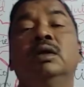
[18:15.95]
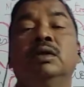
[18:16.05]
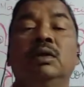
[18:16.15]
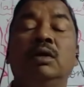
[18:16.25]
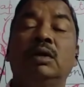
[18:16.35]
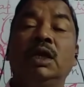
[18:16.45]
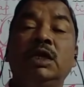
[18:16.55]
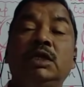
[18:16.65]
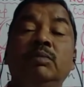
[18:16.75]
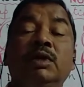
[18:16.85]
the
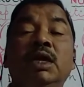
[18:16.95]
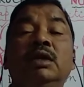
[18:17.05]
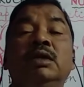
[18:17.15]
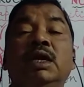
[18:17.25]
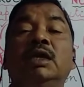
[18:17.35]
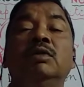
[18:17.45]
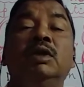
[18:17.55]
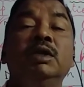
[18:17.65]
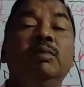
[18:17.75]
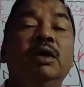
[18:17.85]
digestive glands like the
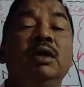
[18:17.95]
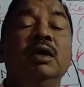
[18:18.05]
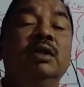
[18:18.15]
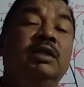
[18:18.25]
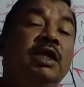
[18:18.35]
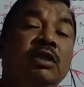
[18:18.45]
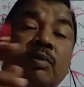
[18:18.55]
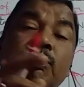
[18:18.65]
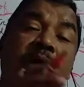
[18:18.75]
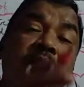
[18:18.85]
liver, then
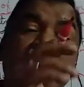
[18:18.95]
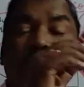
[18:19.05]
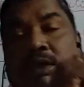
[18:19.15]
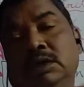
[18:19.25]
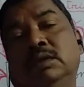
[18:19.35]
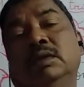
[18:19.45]
the pancreas.